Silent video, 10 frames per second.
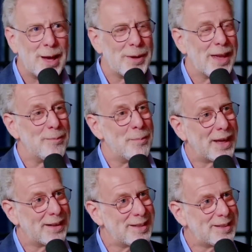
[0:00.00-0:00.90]
we have
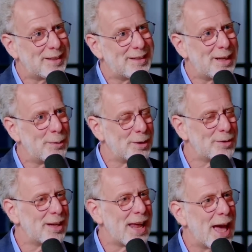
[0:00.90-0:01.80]
mechanistic data, we
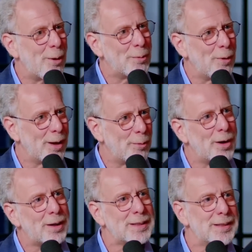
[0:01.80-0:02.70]
understand how and why it
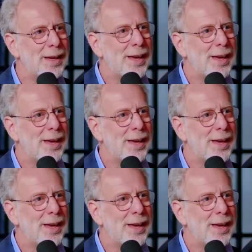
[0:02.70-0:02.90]
works,